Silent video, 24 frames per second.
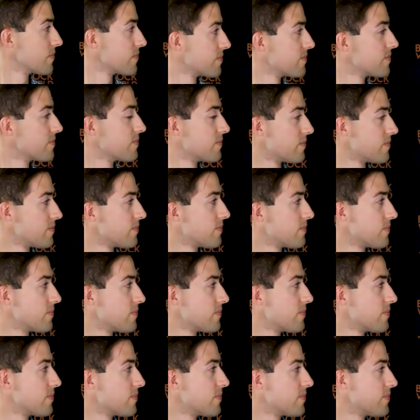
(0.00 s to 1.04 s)

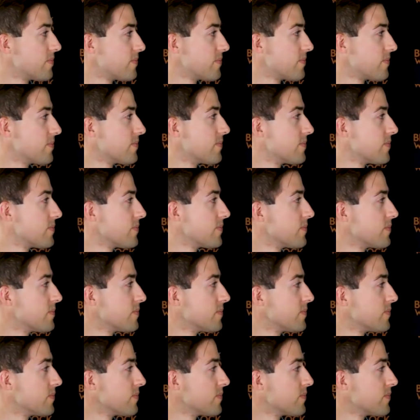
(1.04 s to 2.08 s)

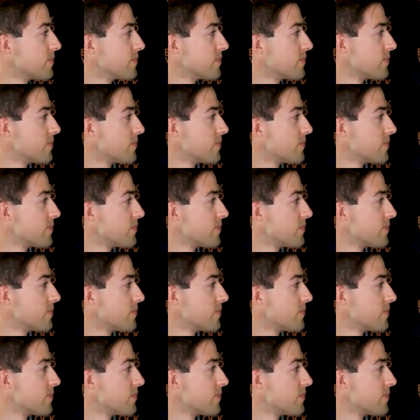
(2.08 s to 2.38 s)
The person shown says nothing.